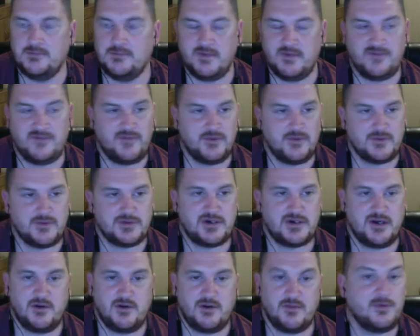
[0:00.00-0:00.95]
Midfield was
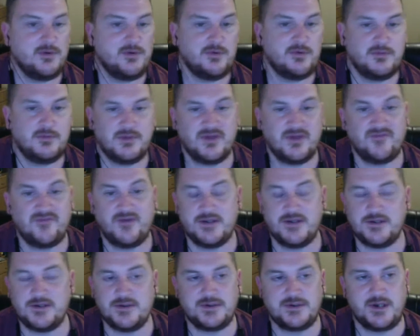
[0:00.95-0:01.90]
terrible.
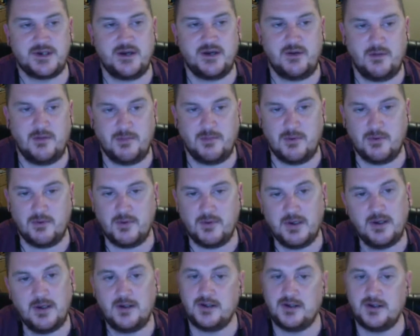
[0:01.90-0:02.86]
Defence was terrible.
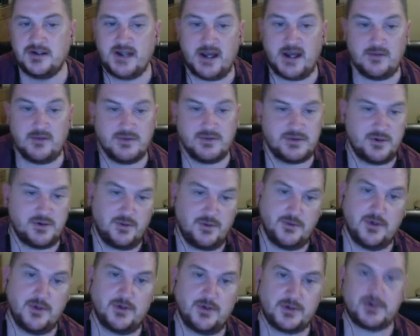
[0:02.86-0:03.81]
Attack was
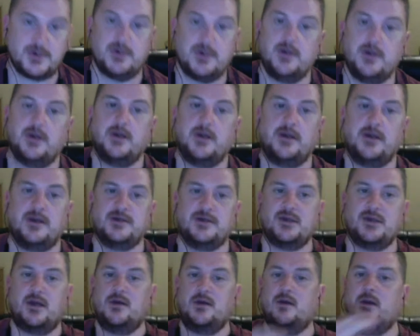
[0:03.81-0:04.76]
top notch.
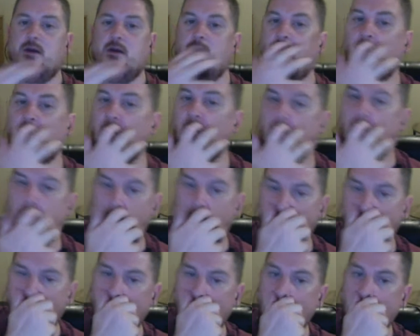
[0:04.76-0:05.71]
So,
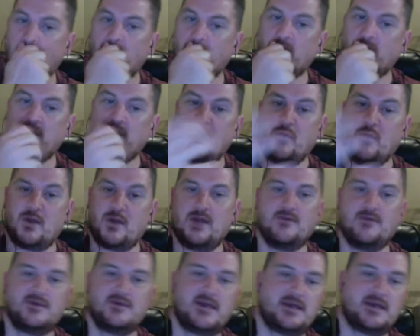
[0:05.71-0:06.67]

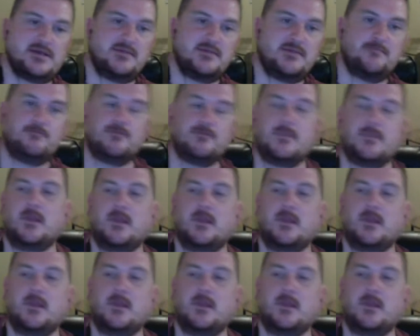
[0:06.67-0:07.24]
goalkeeper was excellent.